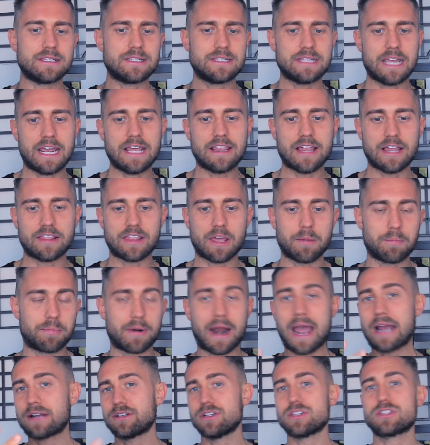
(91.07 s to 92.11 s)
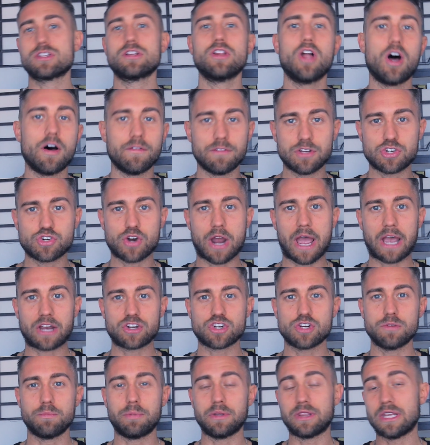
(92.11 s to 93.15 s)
say that they practice the law of attraction,